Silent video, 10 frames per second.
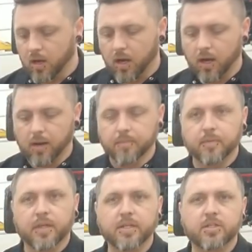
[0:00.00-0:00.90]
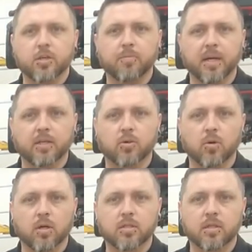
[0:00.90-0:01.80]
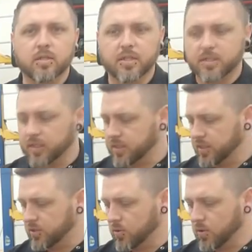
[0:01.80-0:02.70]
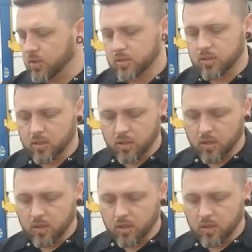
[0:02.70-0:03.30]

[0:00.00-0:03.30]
Um, these two big torques, they're T60 torques,